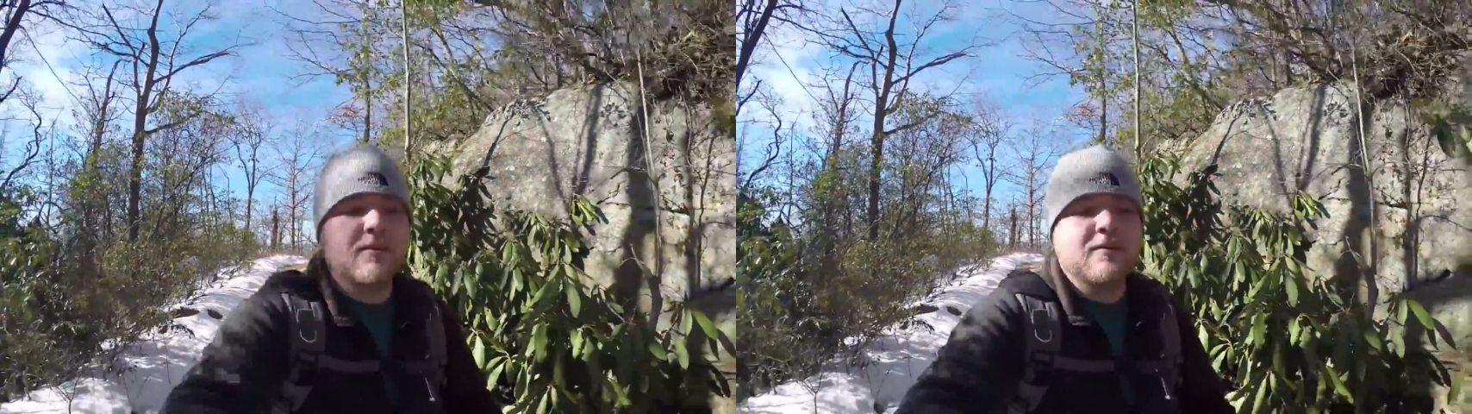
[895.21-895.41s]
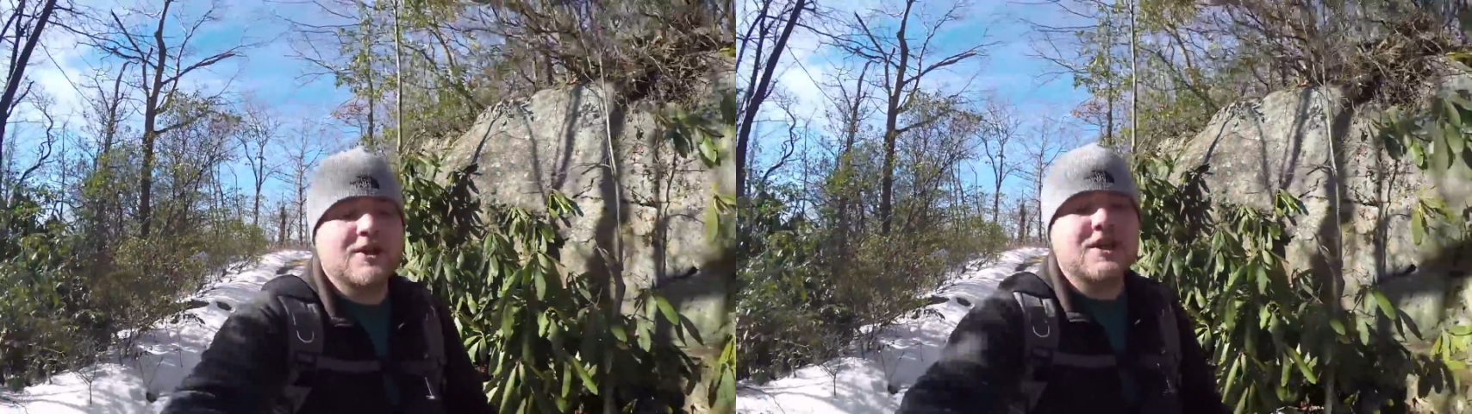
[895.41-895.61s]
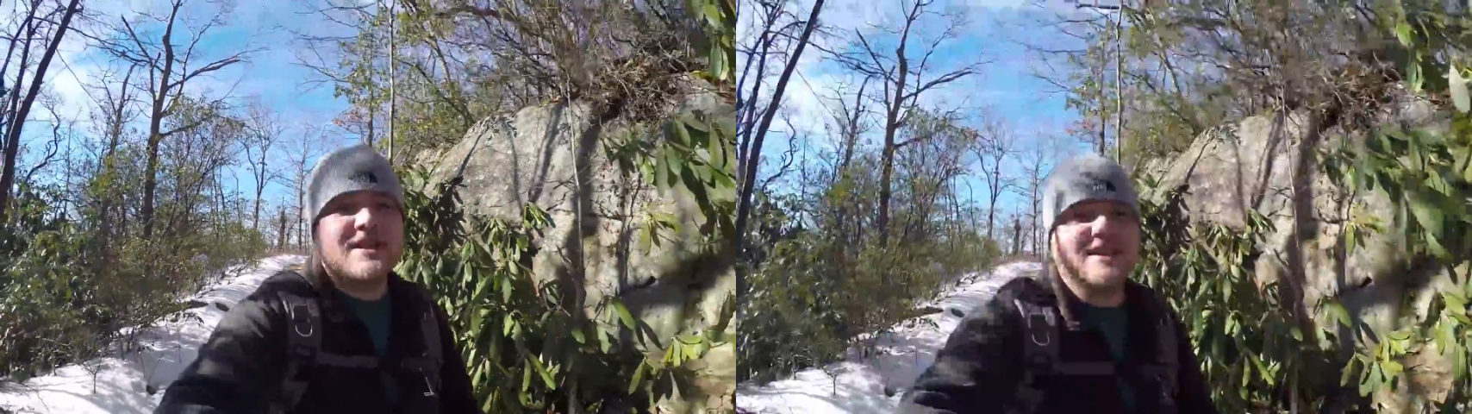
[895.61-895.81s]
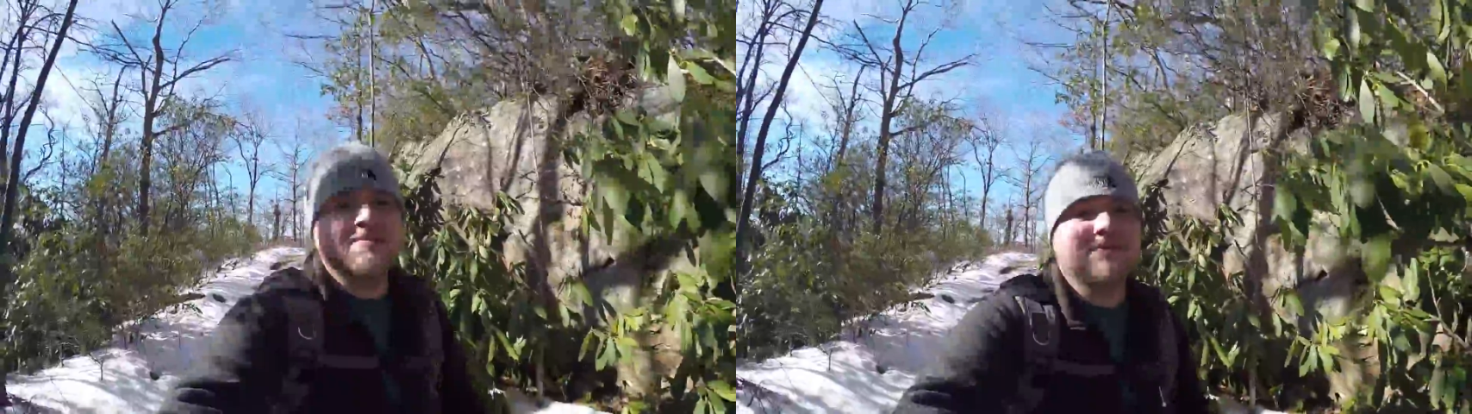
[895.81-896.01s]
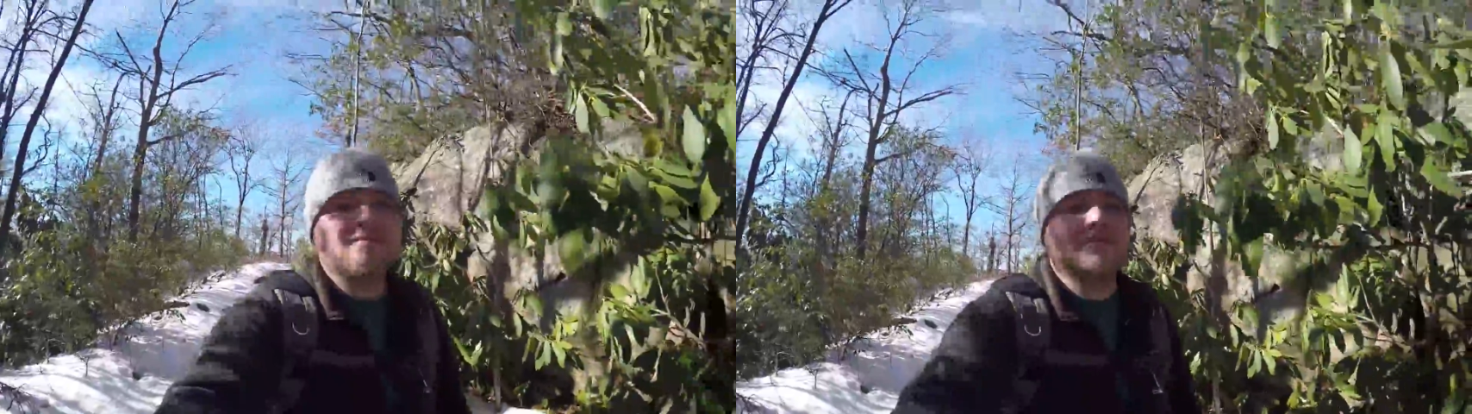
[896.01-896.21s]
which
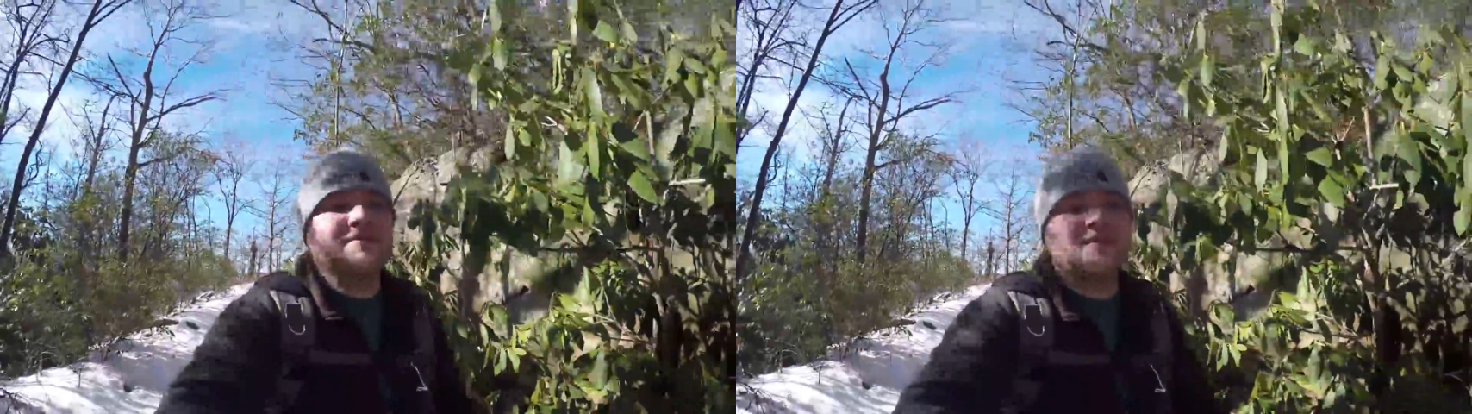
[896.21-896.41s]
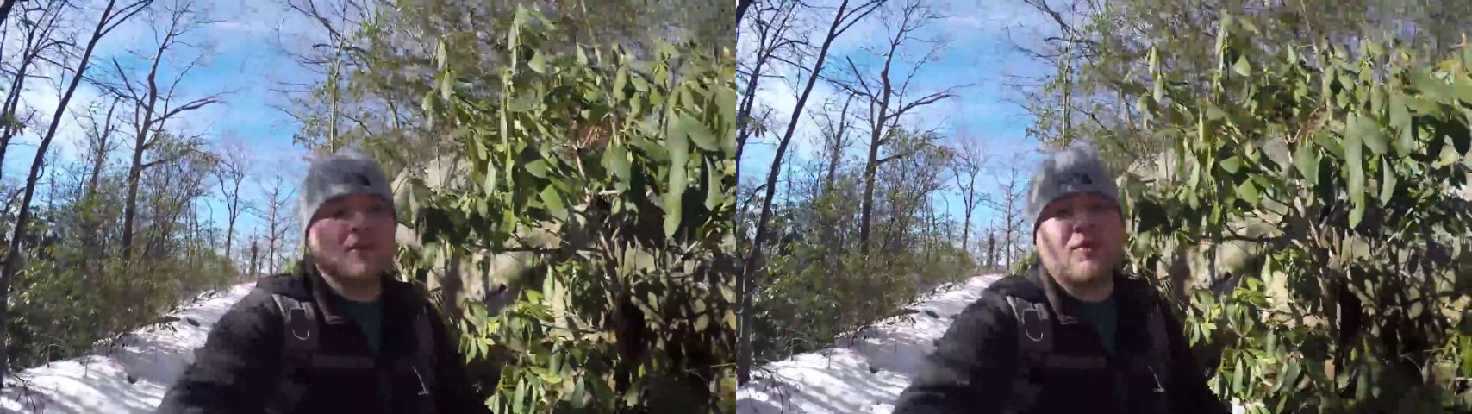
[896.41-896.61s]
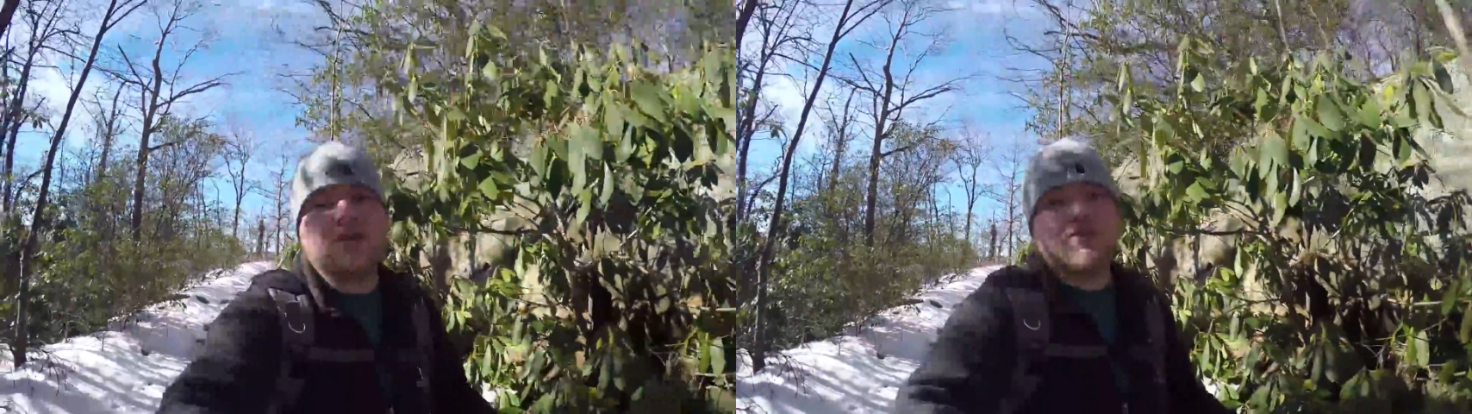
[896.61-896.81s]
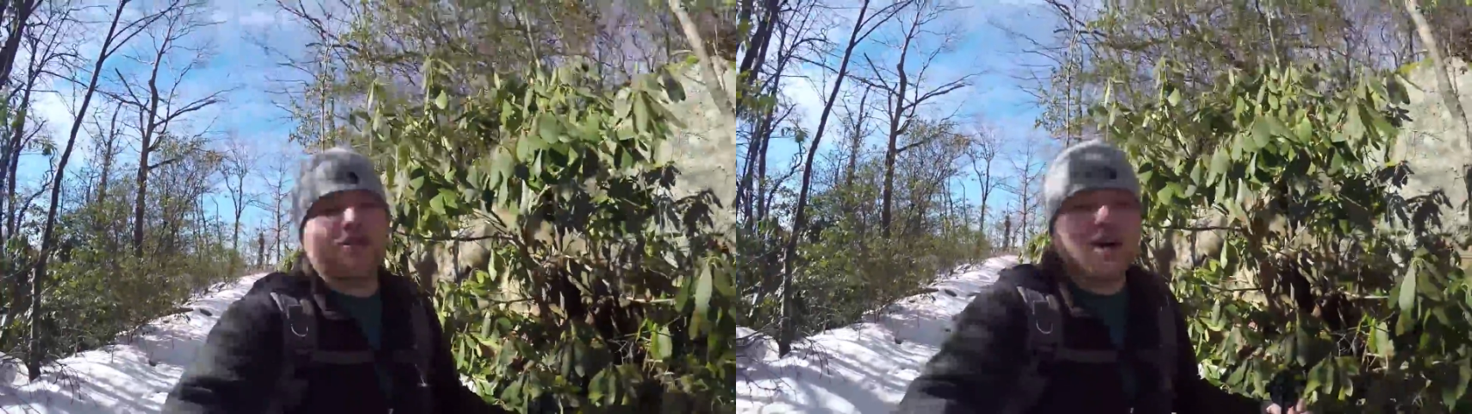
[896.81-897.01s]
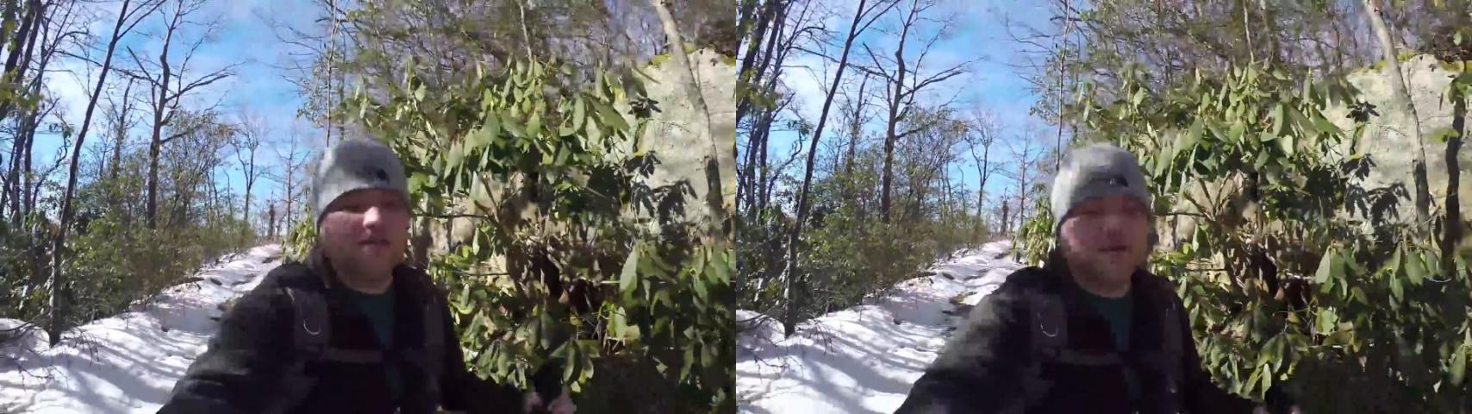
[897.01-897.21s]
isn't the worst
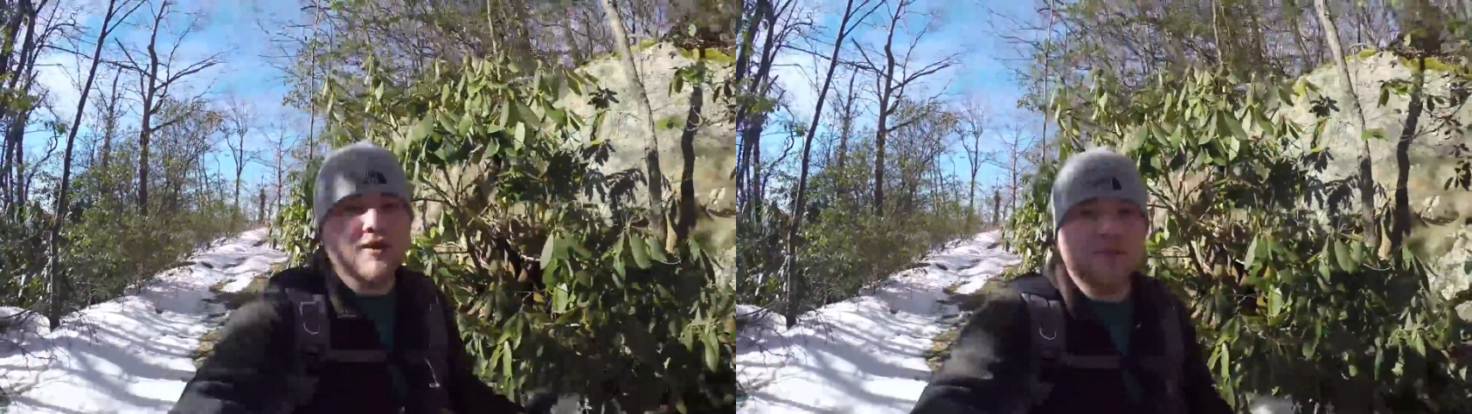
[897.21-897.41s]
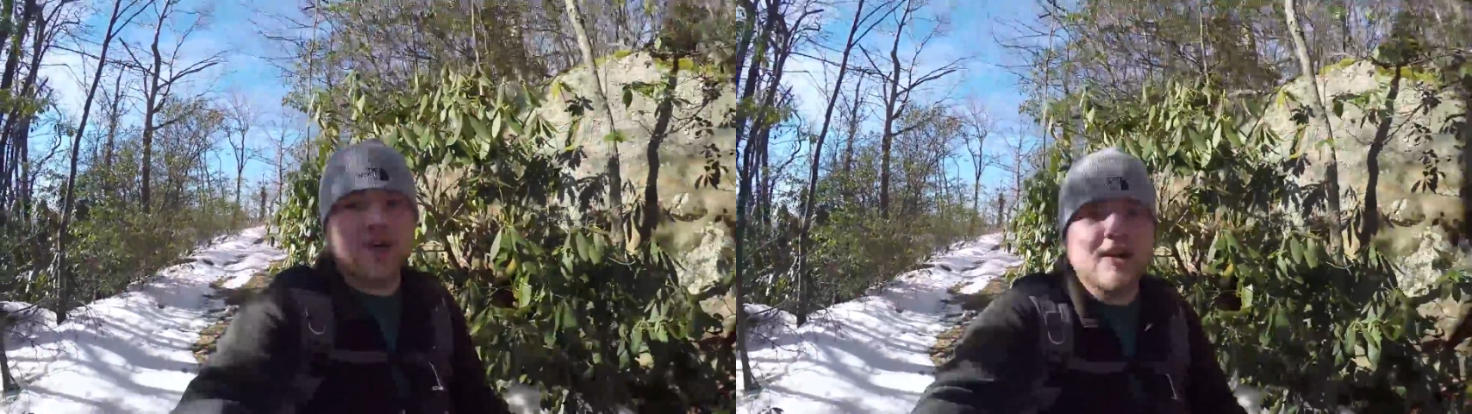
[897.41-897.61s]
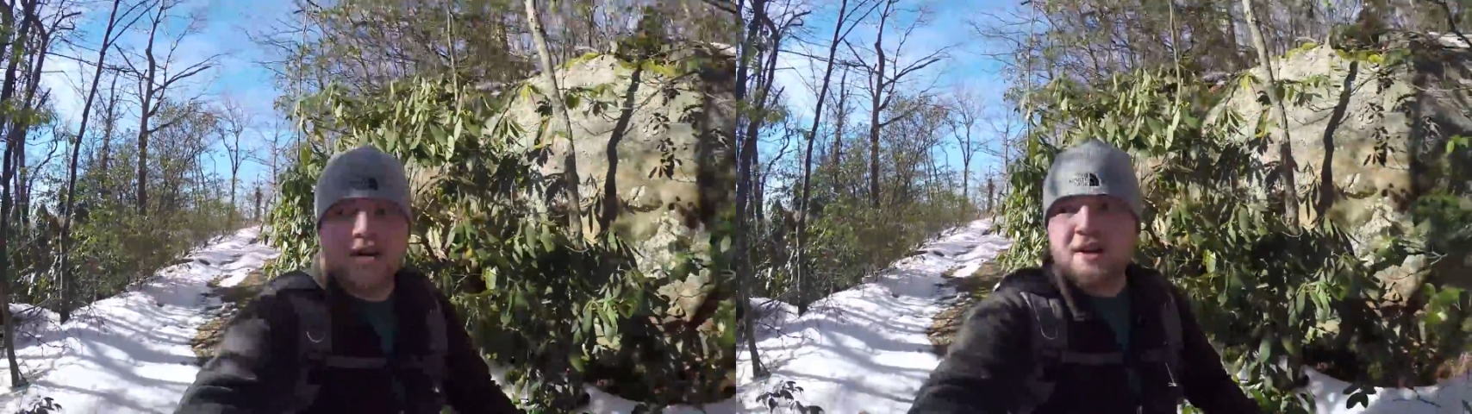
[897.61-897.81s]
drive ever, but